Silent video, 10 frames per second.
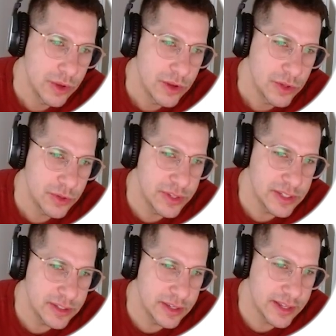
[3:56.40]
So
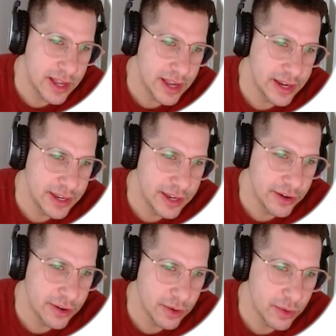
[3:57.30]
this design
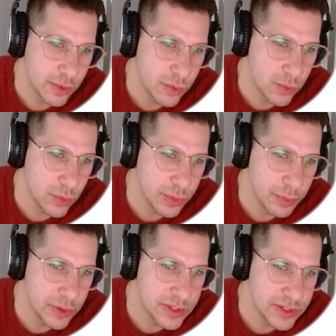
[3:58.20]
here, we
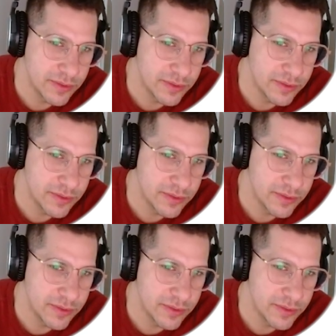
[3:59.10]
put some